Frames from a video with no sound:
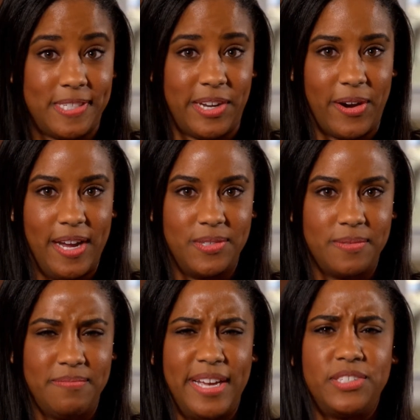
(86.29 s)
scenarios.
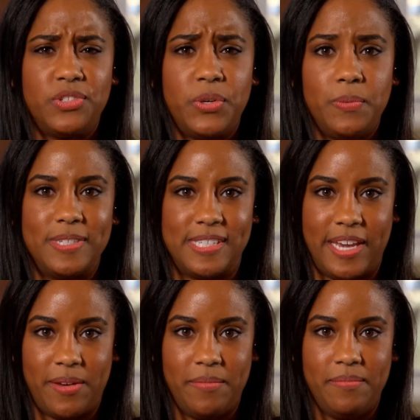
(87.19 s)
It's too risky.
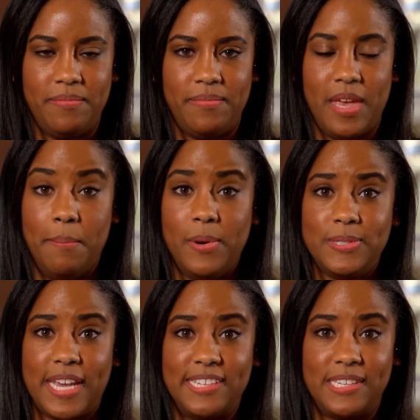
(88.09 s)
In
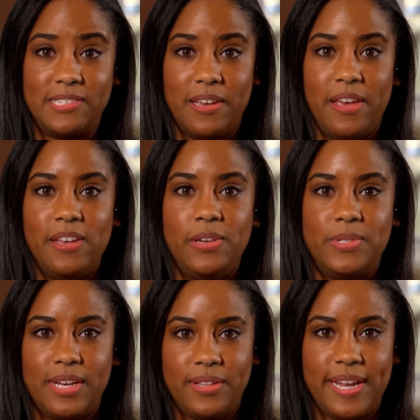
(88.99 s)
most cases,
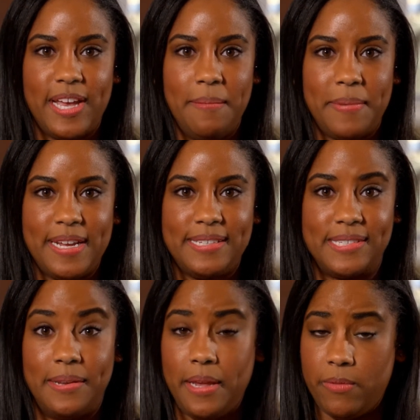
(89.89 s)
utility companies
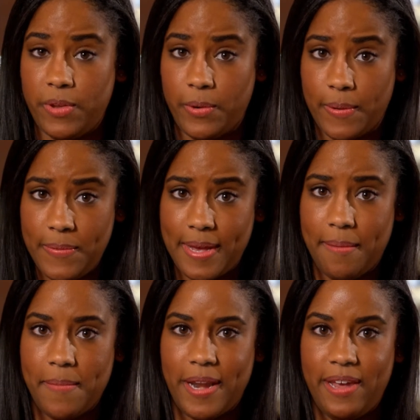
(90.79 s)
and even your own
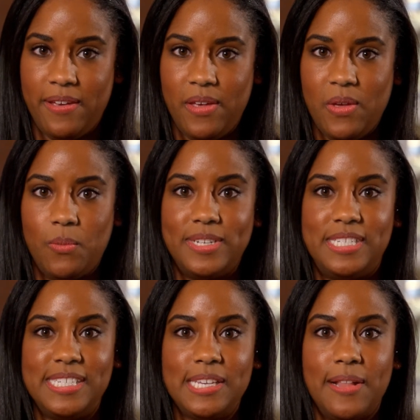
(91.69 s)
company would
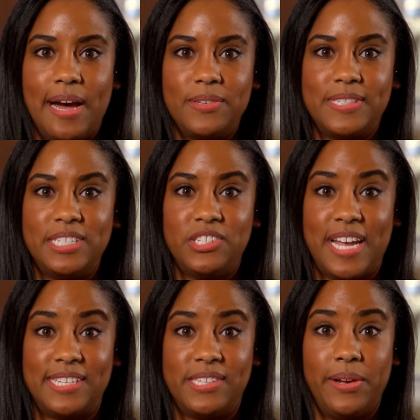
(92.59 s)
disallow such
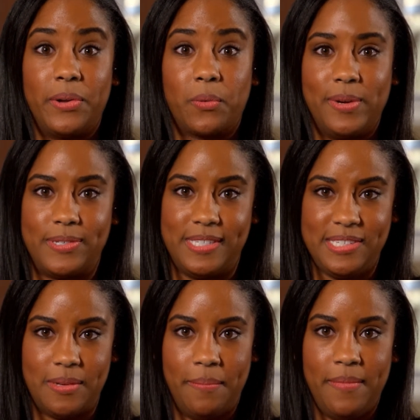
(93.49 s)
testing on a real
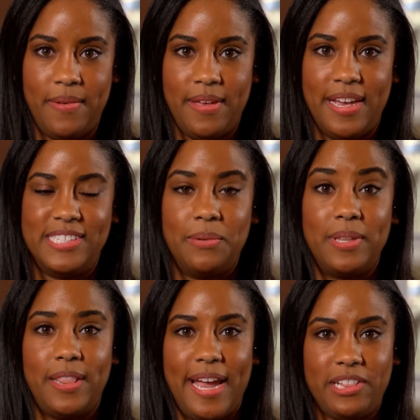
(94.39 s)
system, as it
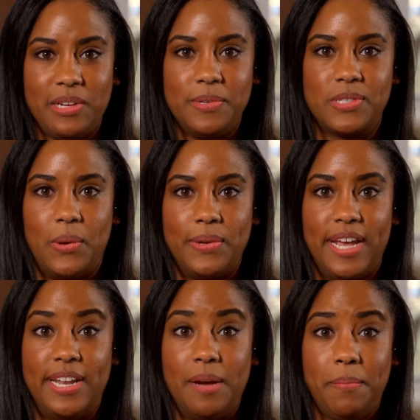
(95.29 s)
would likely result
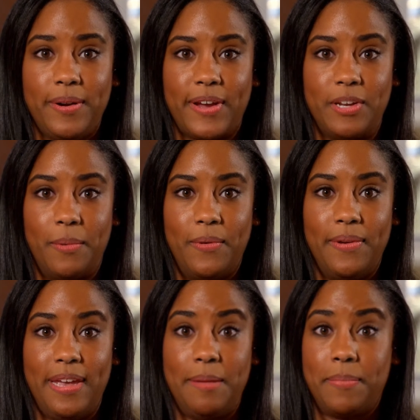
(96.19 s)
in unpredictable
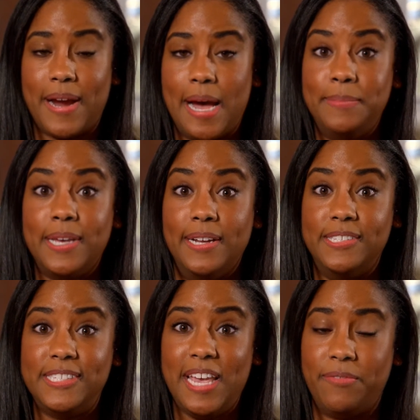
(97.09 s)
and perhaps
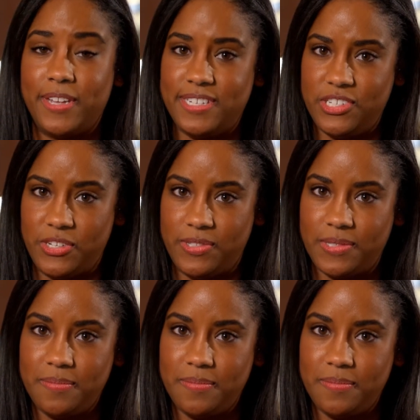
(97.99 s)
unsafe conditions.